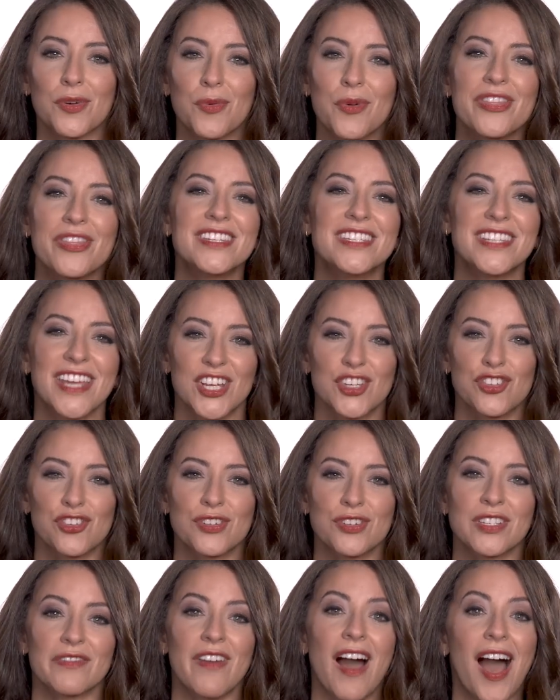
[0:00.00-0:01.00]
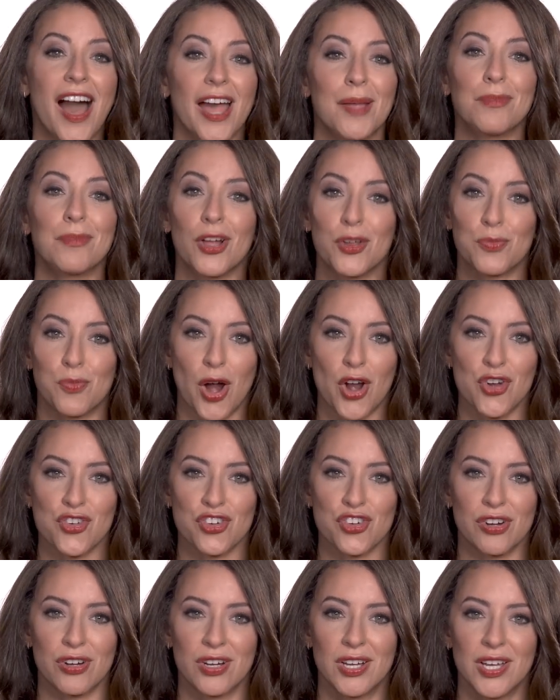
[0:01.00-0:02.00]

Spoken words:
with the dangers of high blood pressure.